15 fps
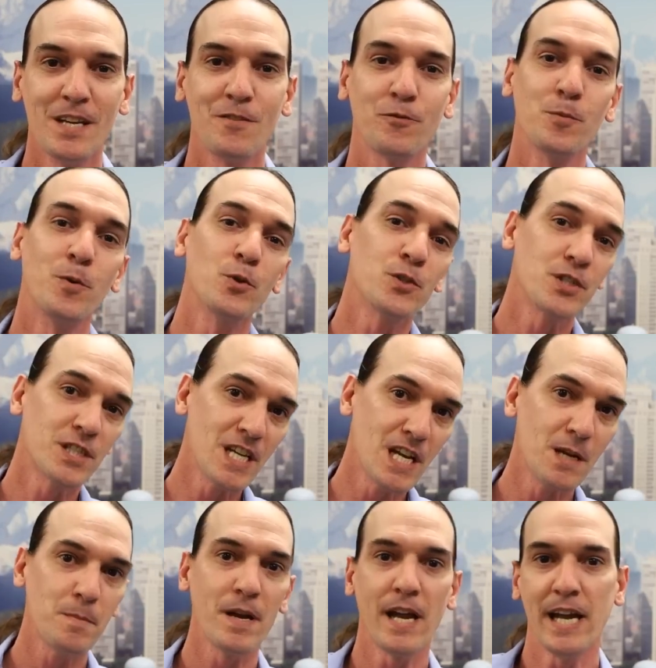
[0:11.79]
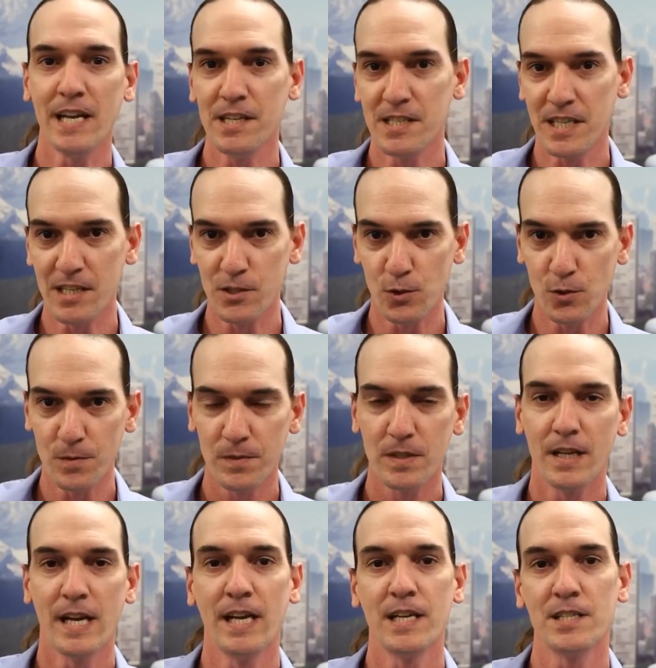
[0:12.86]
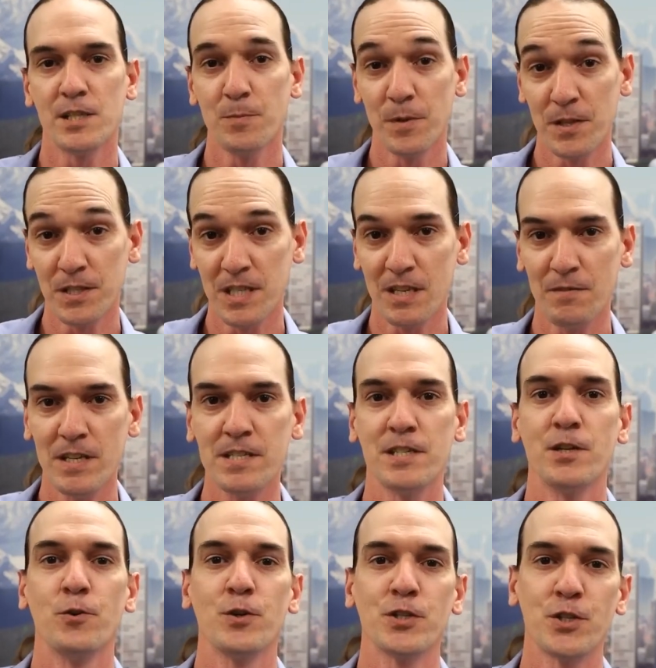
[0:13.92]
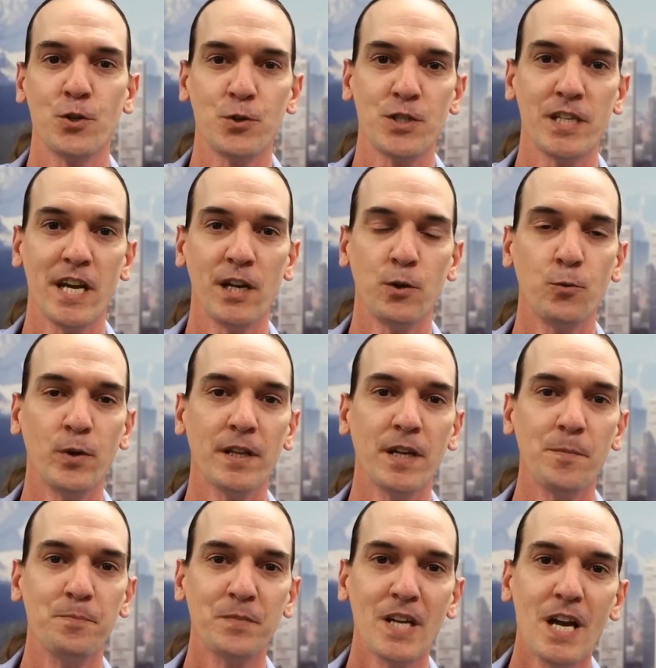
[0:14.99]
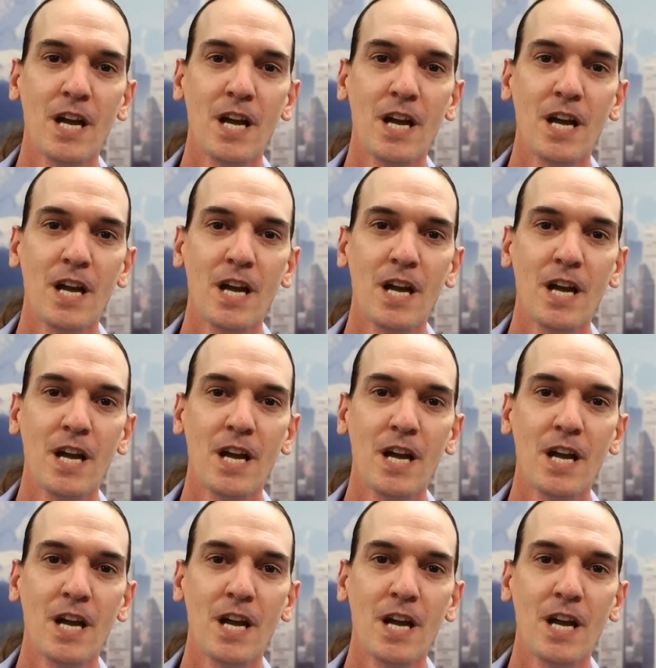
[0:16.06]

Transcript: for both steam and diesel and some of the CVs that are associated with it.